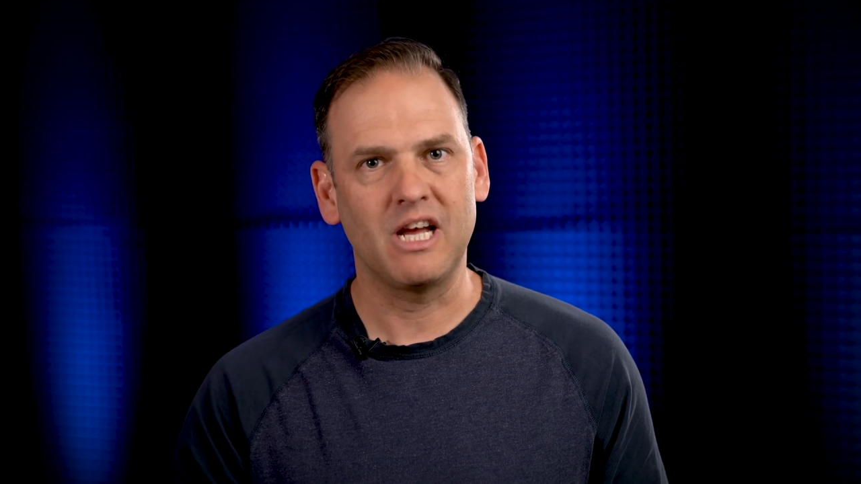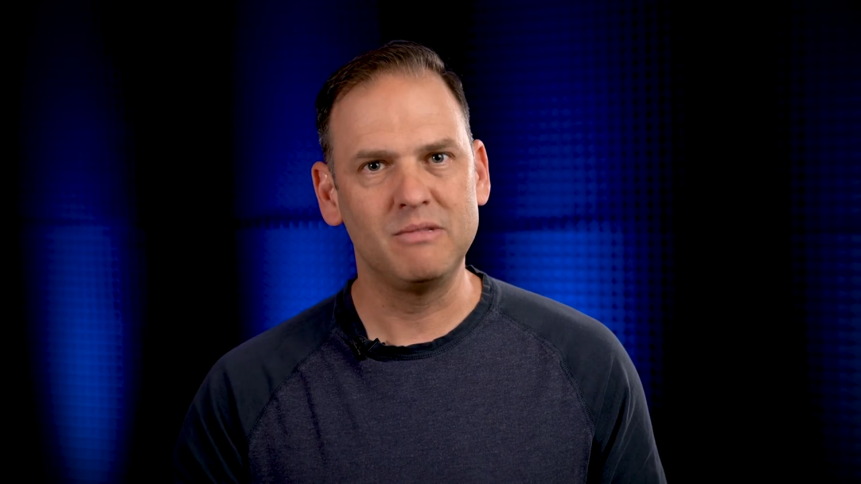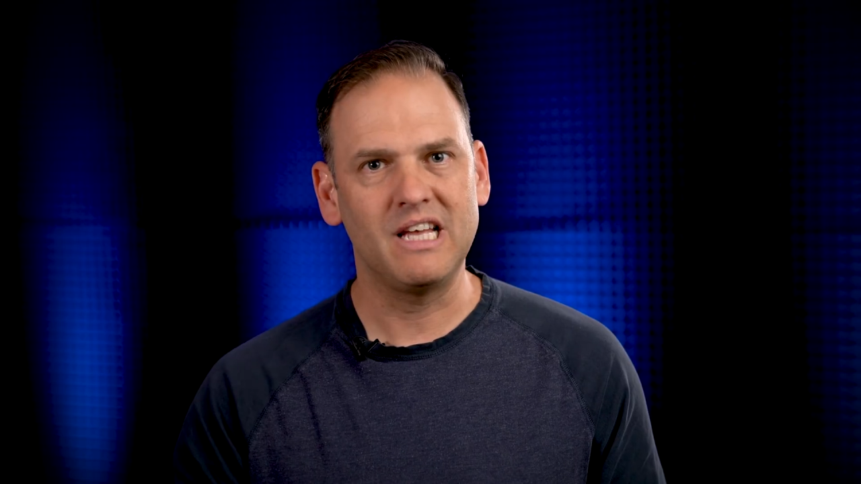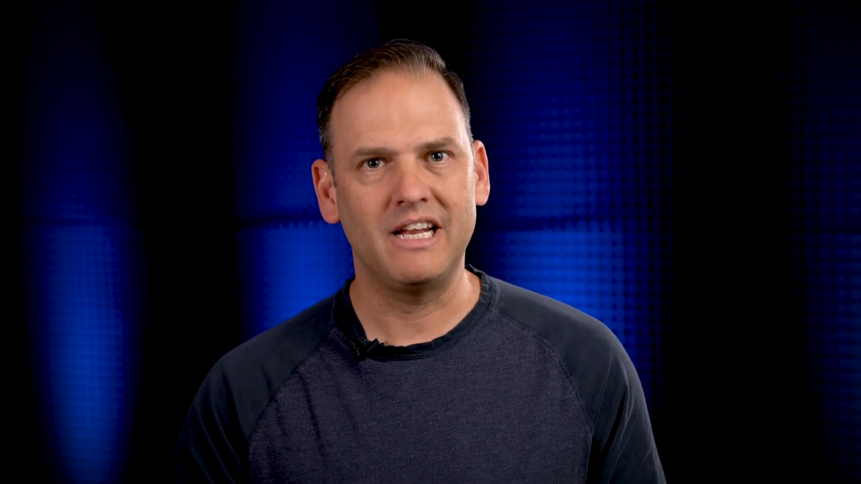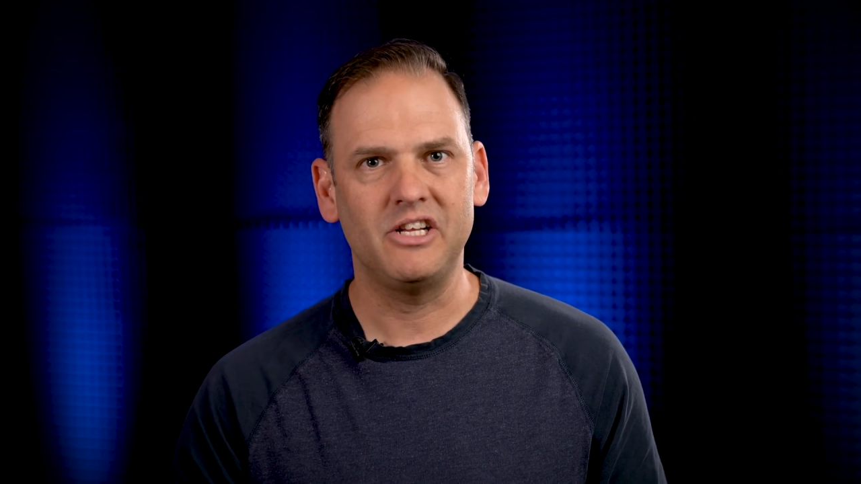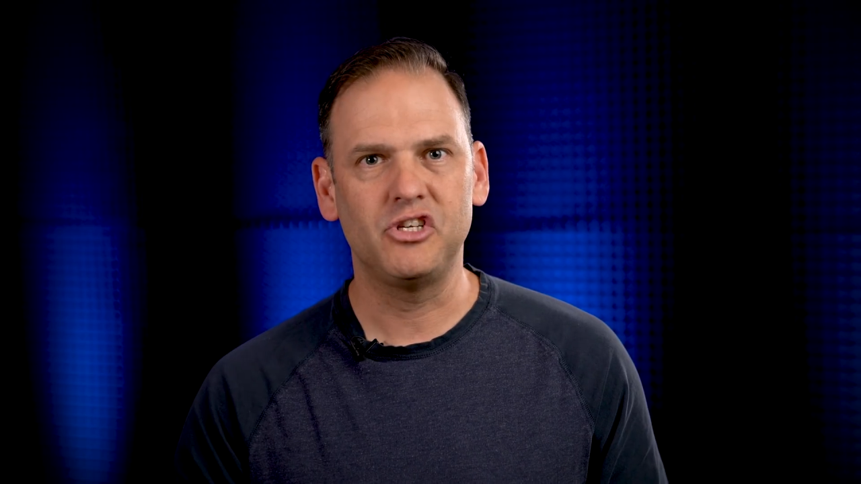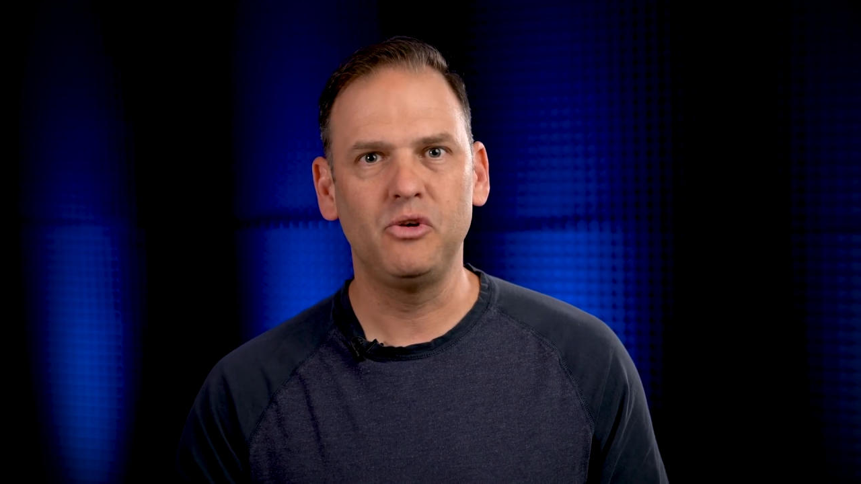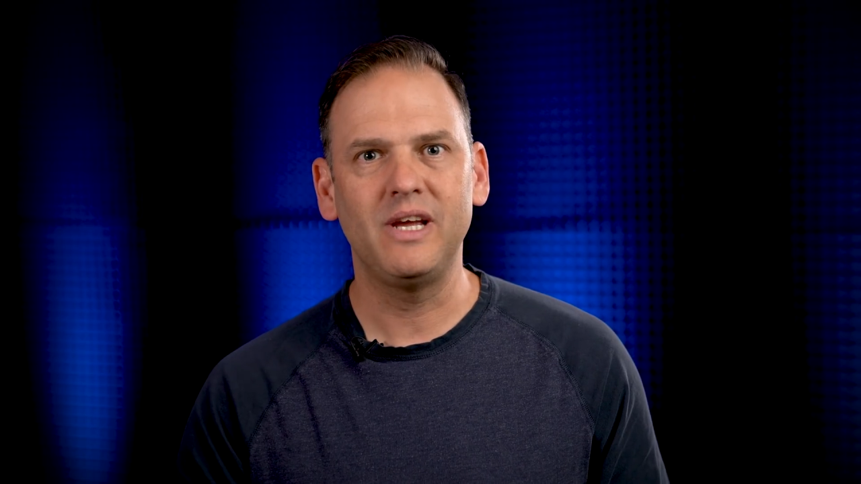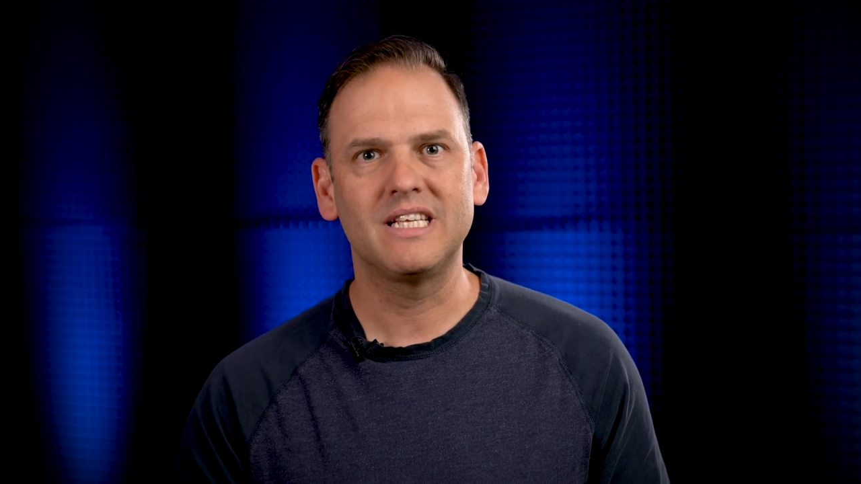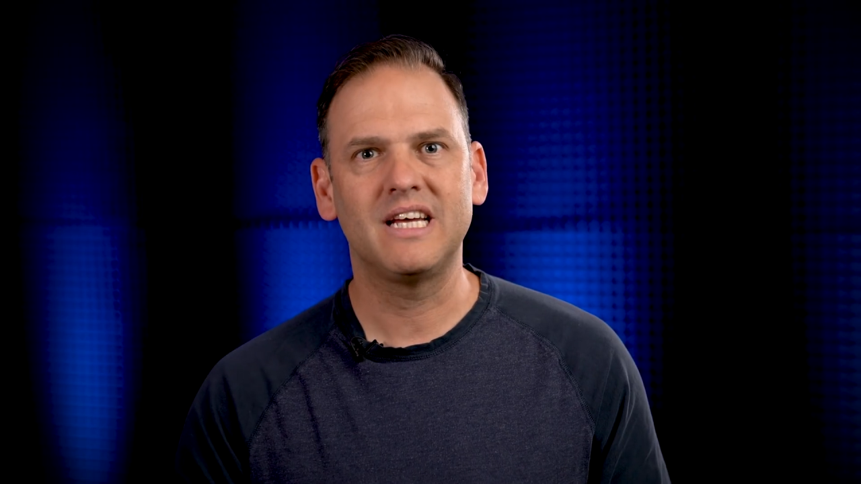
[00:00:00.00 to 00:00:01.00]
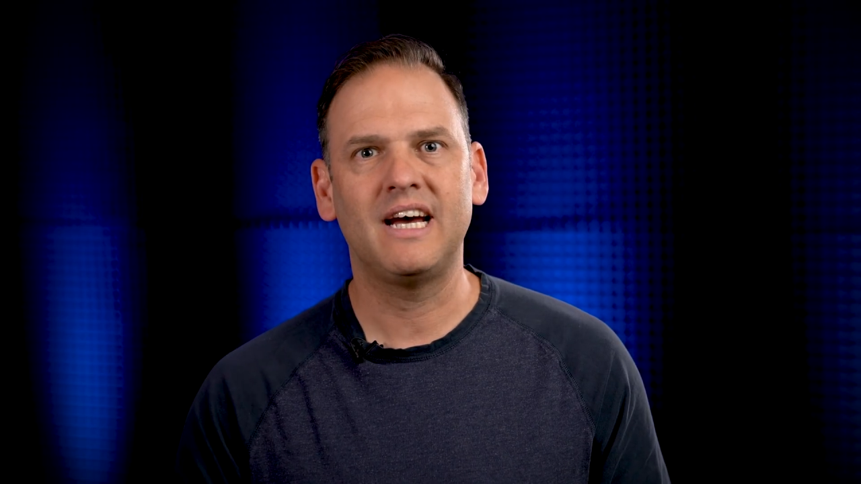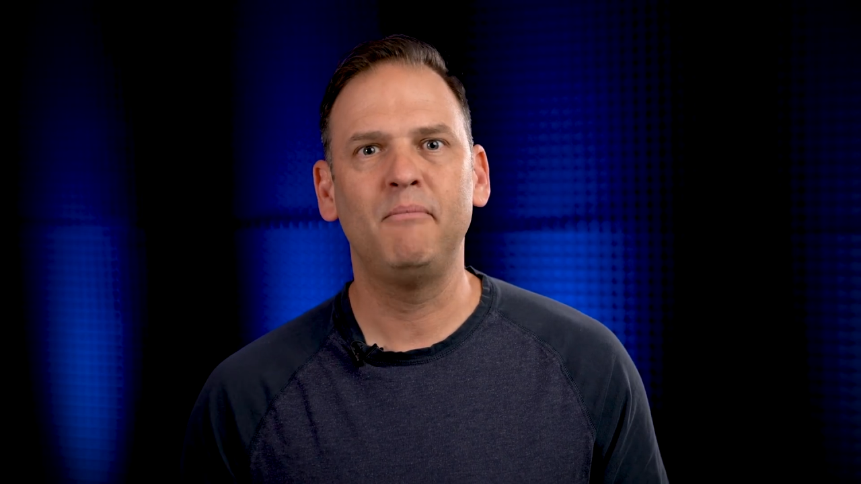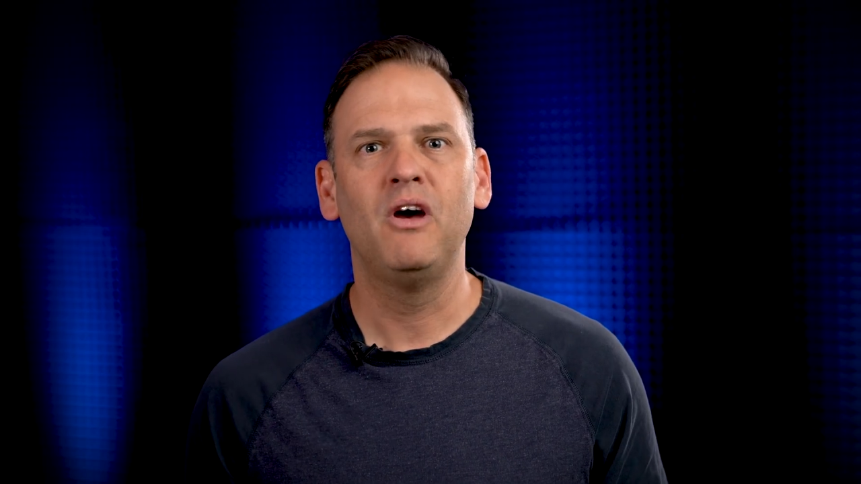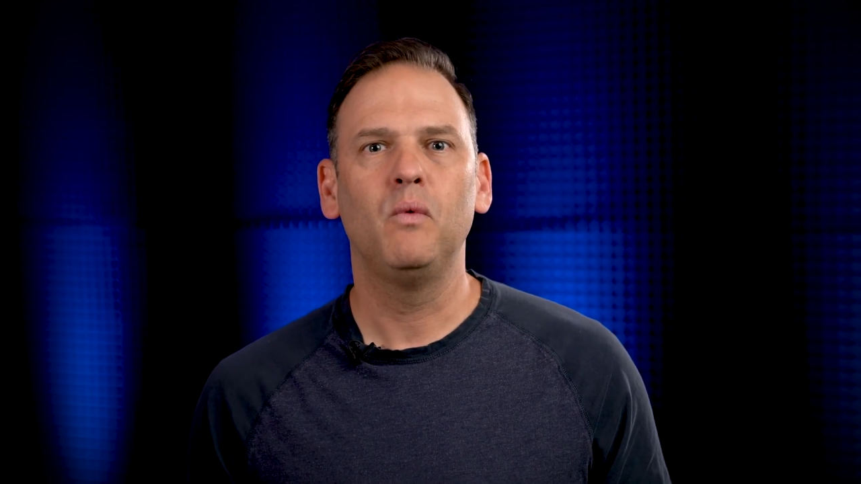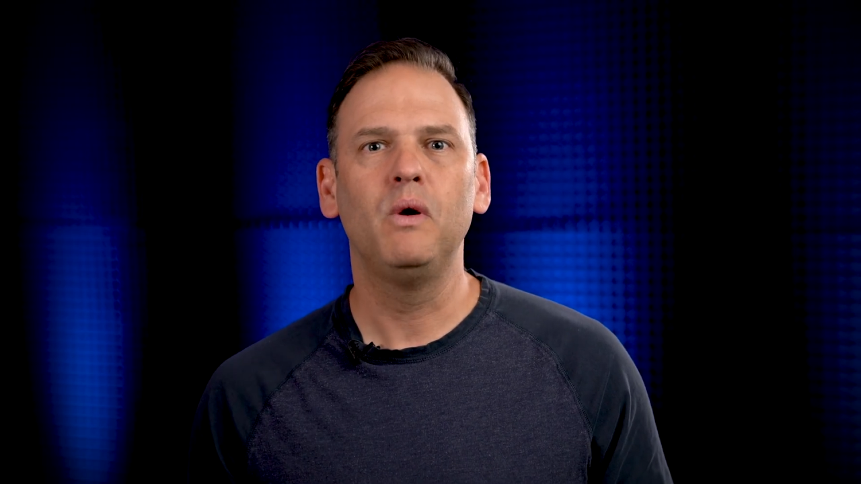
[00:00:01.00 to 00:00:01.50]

comes out in two weeks' time,